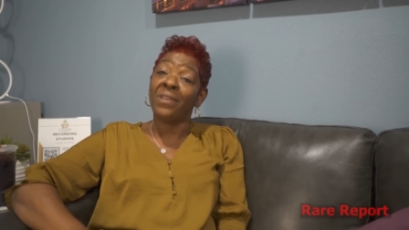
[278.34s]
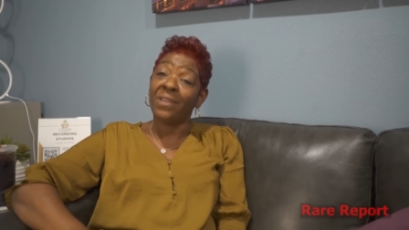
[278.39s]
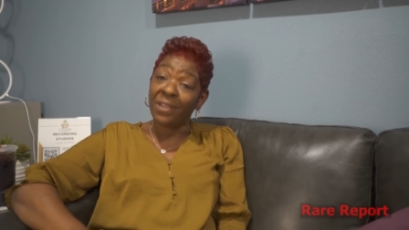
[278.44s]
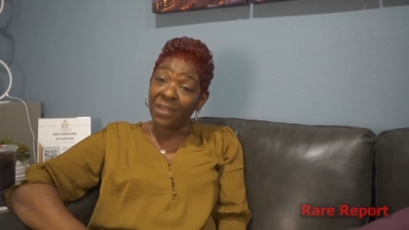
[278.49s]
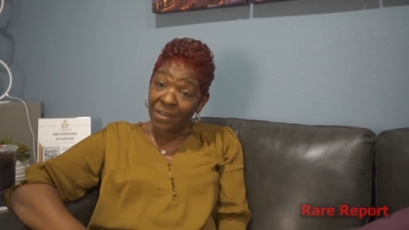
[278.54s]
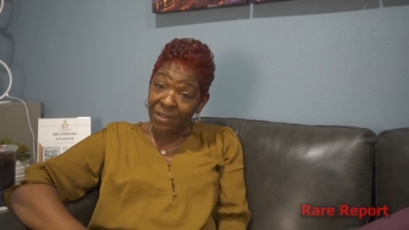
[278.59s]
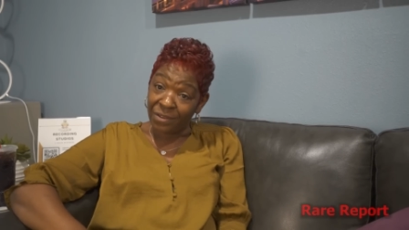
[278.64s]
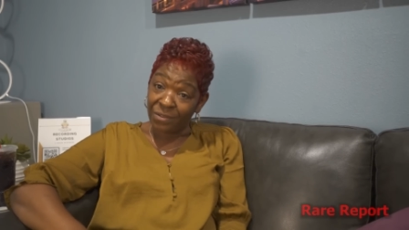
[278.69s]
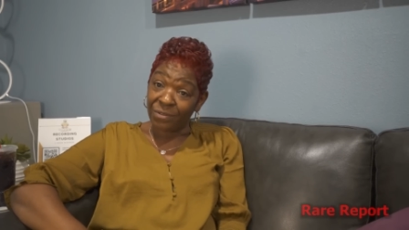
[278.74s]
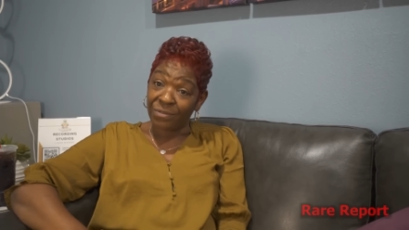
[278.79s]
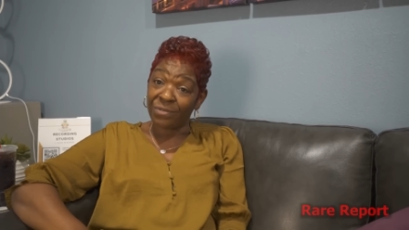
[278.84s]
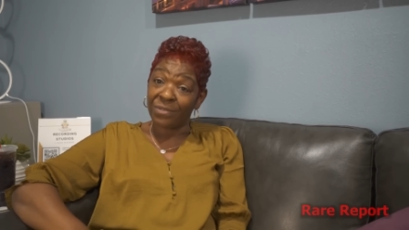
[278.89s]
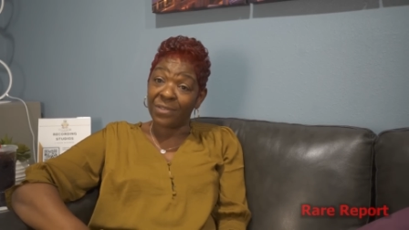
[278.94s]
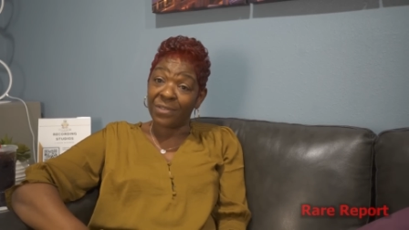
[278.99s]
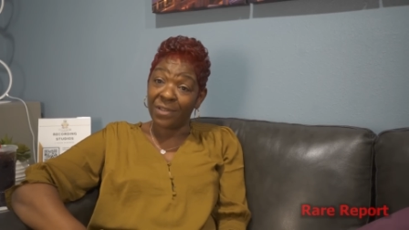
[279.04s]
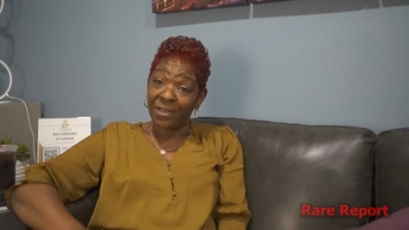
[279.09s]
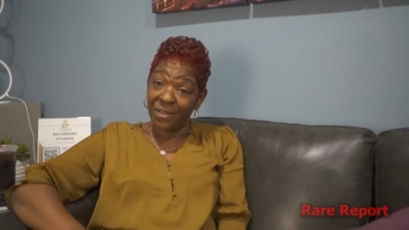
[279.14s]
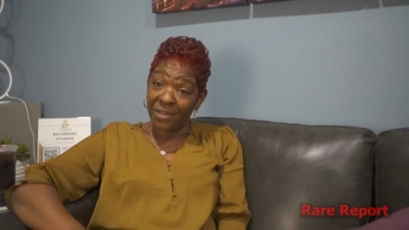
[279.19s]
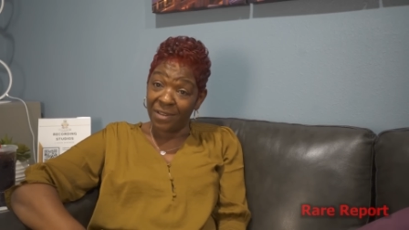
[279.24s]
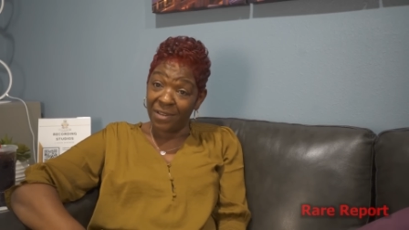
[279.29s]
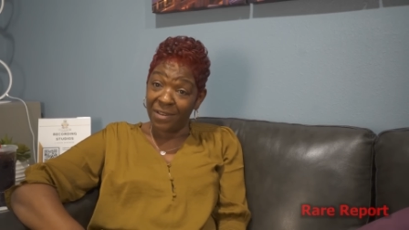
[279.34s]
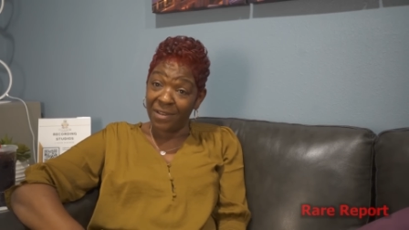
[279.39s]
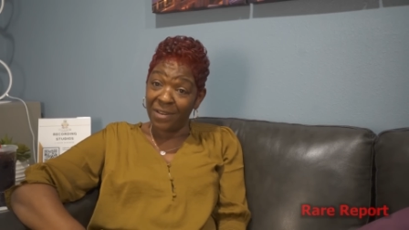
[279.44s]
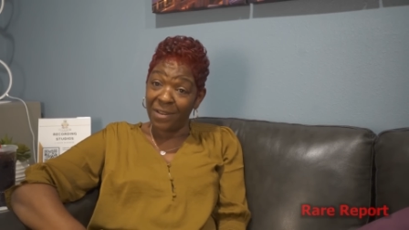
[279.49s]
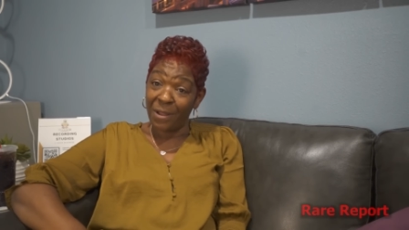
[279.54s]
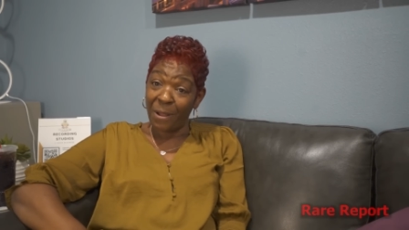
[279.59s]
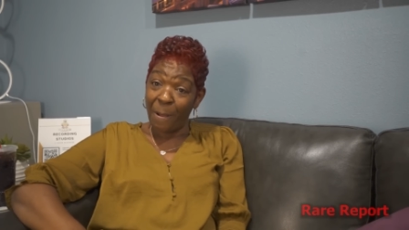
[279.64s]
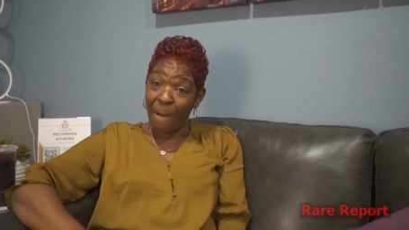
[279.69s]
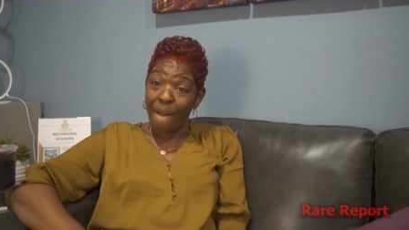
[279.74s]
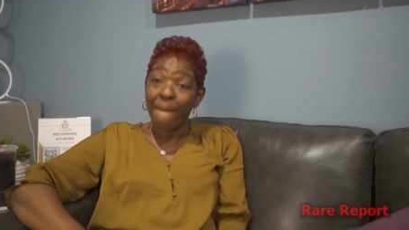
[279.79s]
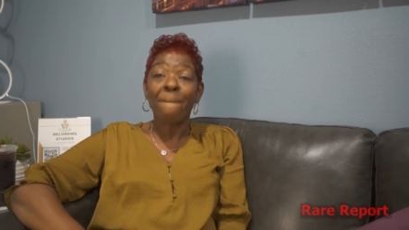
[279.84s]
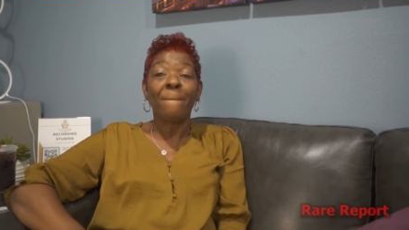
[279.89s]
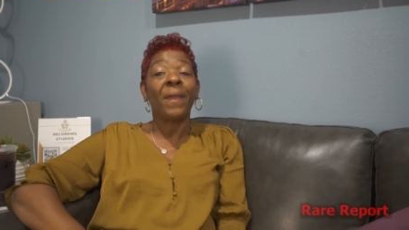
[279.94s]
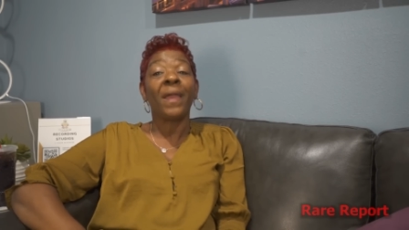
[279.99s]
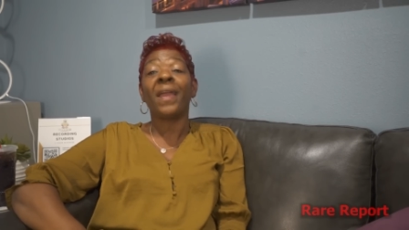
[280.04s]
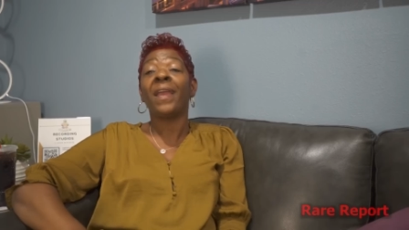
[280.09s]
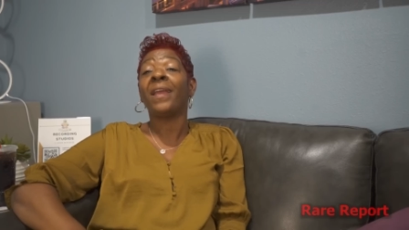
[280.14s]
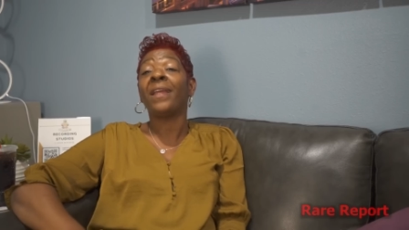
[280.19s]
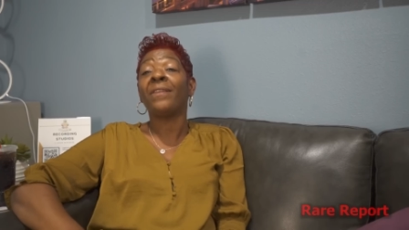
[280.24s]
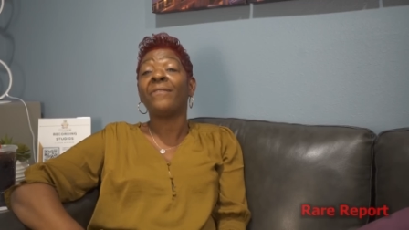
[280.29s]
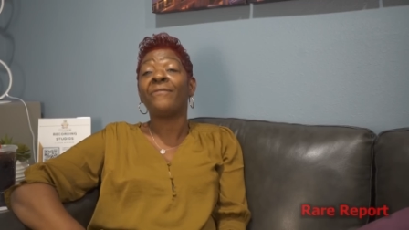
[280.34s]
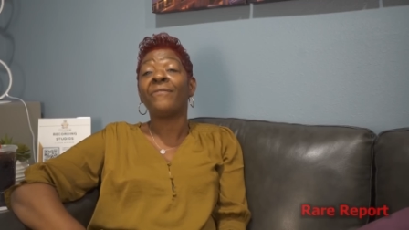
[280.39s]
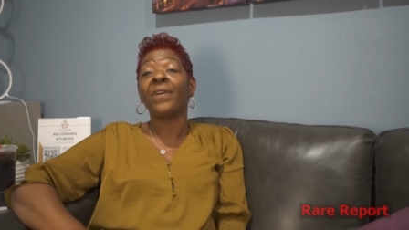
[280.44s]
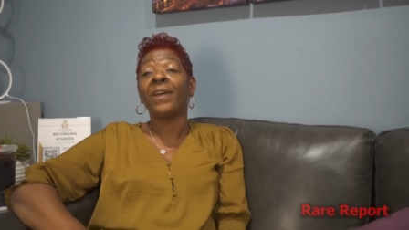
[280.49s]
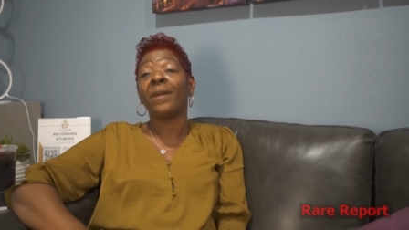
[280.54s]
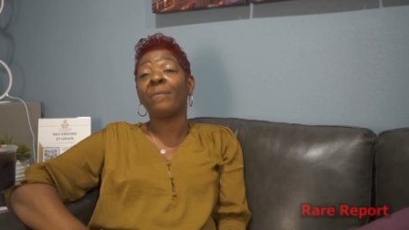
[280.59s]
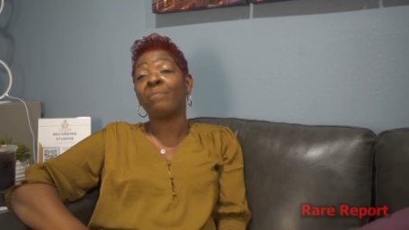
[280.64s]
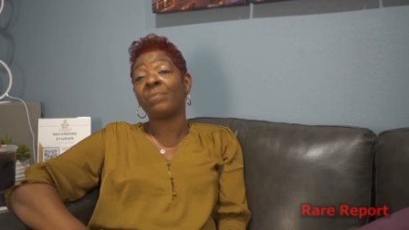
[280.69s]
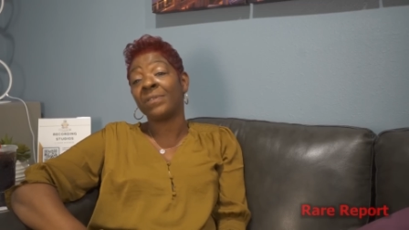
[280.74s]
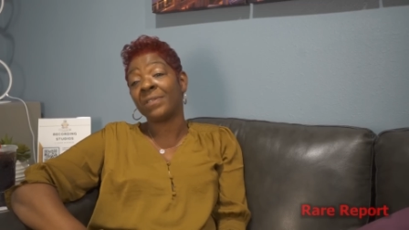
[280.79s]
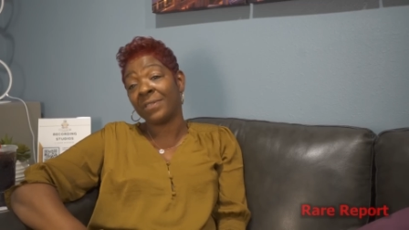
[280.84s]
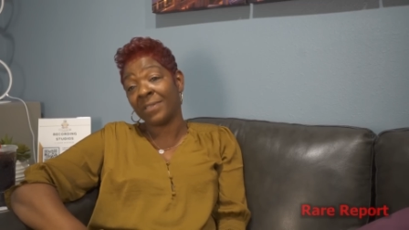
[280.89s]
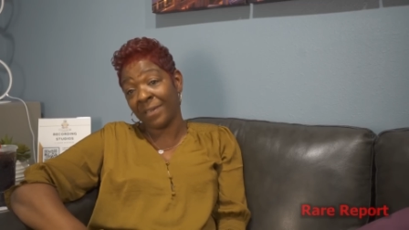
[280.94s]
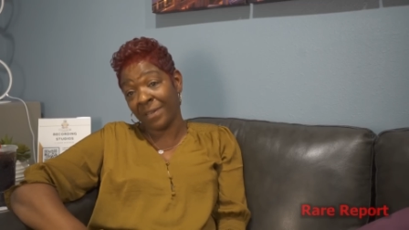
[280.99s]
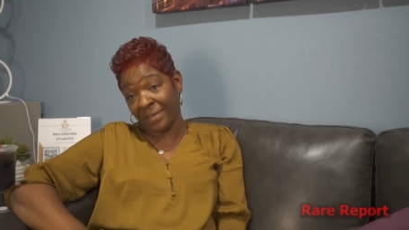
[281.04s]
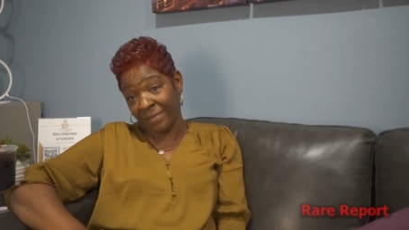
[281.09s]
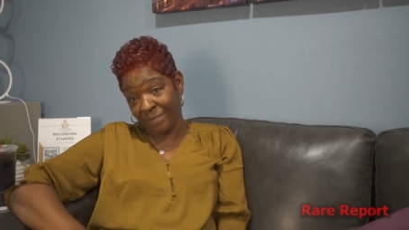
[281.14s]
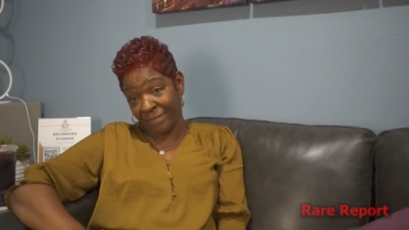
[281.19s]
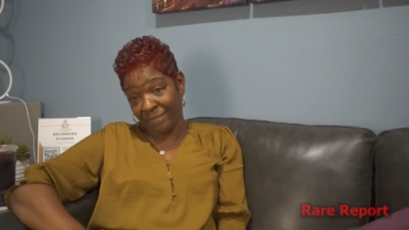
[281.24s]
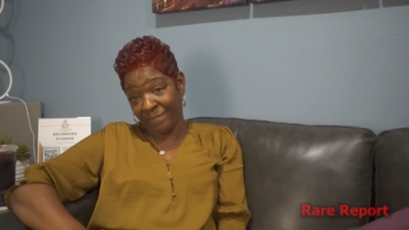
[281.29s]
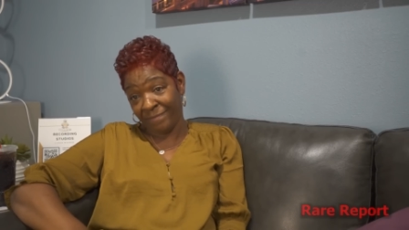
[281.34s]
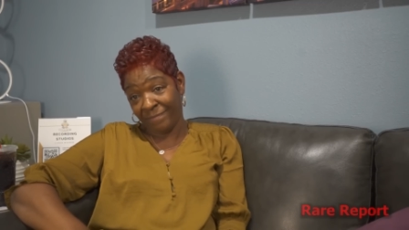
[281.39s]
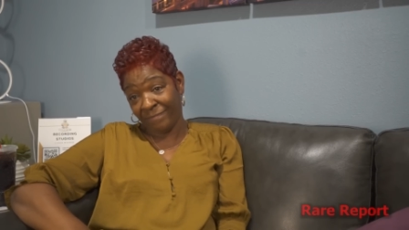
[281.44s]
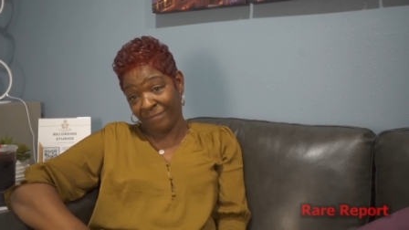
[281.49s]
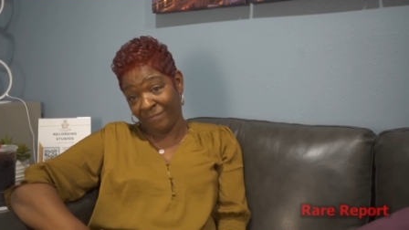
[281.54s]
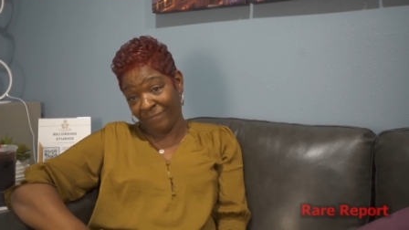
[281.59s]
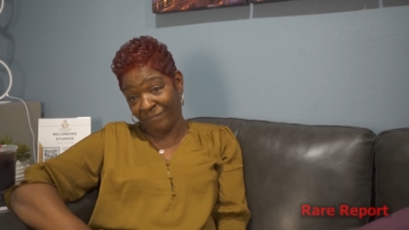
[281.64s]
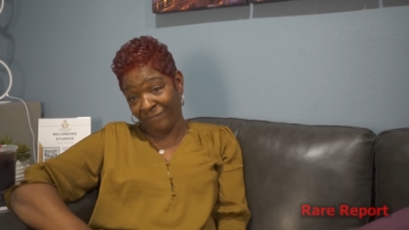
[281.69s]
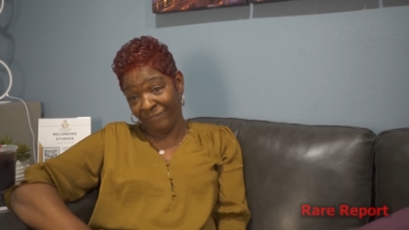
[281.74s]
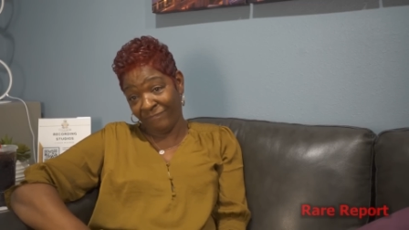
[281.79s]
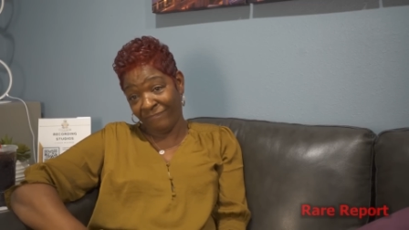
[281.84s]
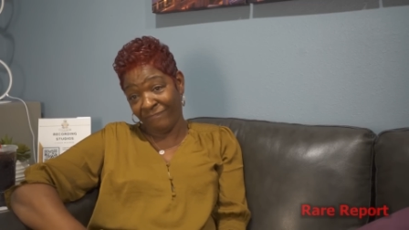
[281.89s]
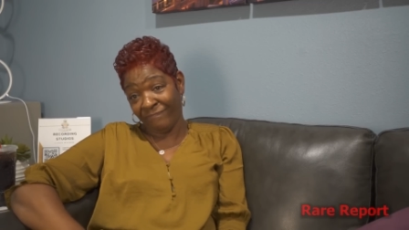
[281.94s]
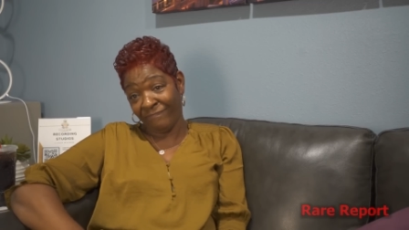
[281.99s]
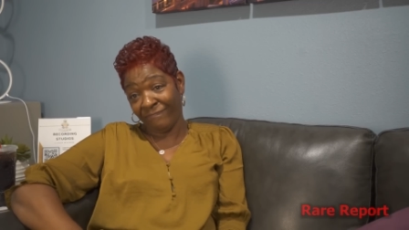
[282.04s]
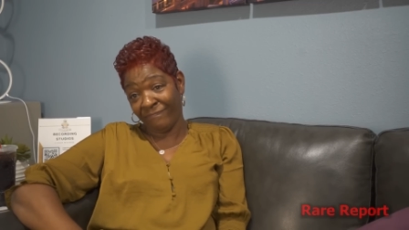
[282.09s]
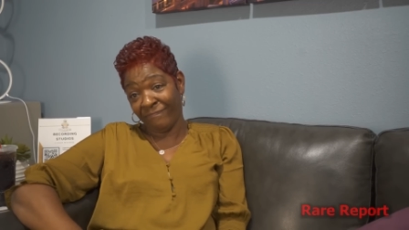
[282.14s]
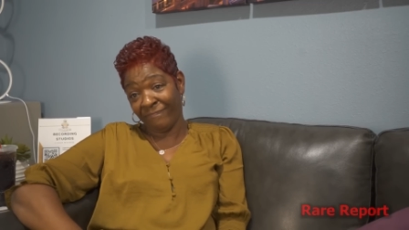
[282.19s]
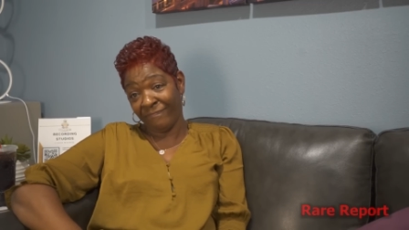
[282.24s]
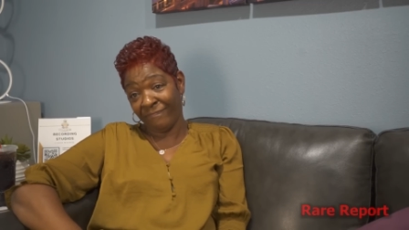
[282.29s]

years. And that's 85%. 85%. Okay.